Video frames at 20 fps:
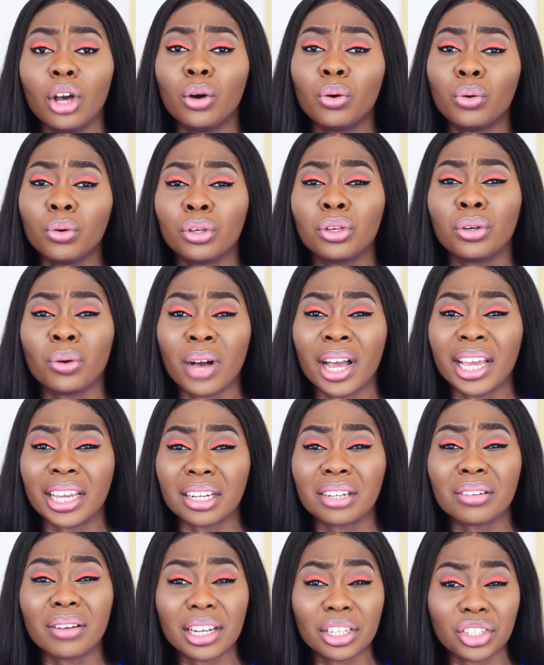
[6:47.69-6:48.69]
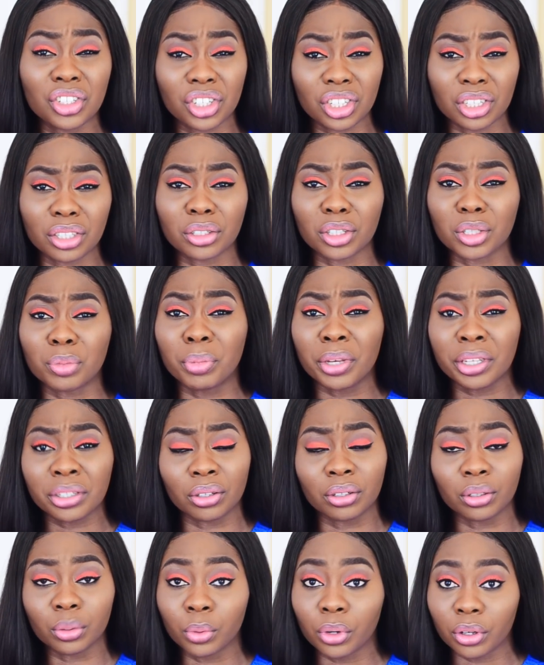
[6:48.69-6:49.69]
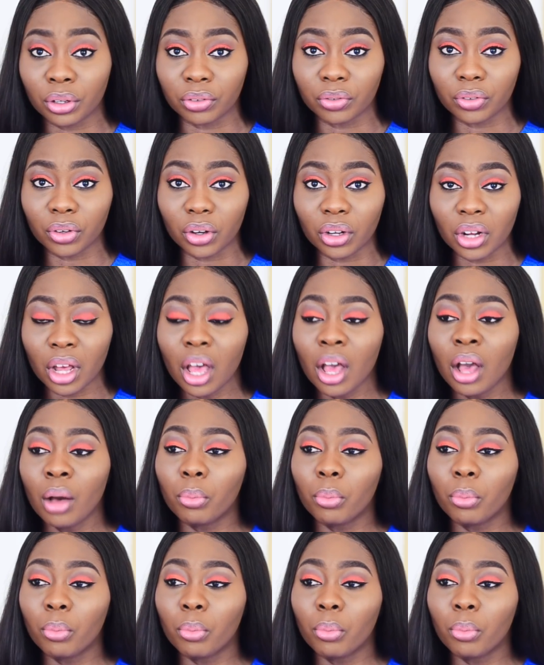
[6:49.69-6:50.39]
who you are in Christ Jesus, based on the word of God.